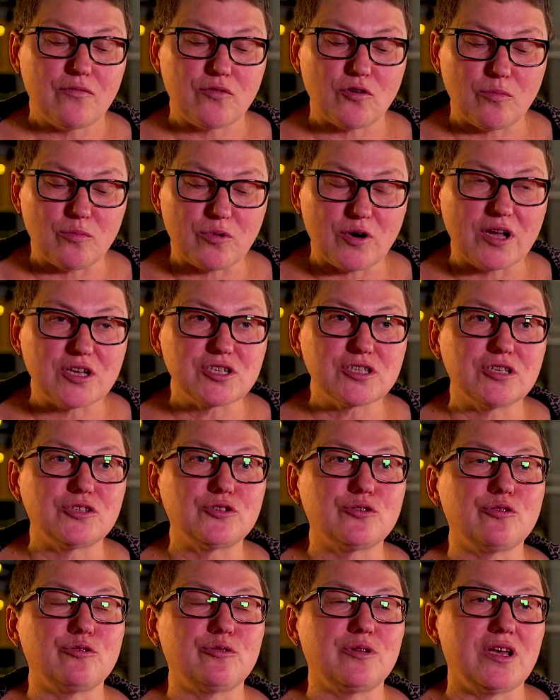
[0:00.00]
from Russia
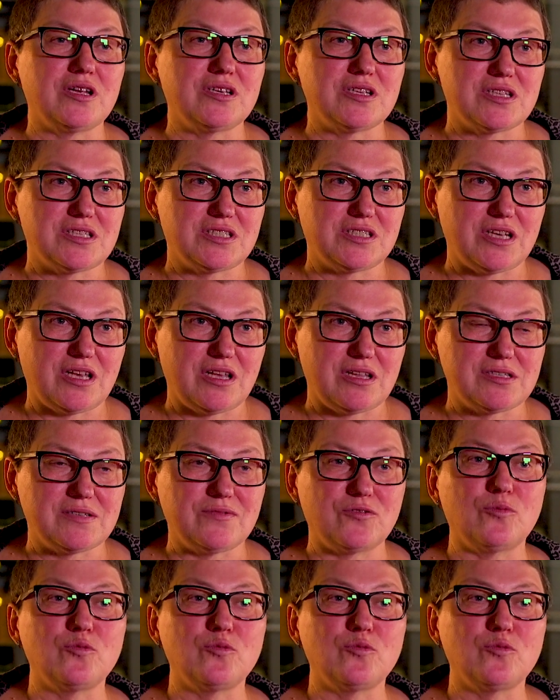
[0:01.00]
to United States,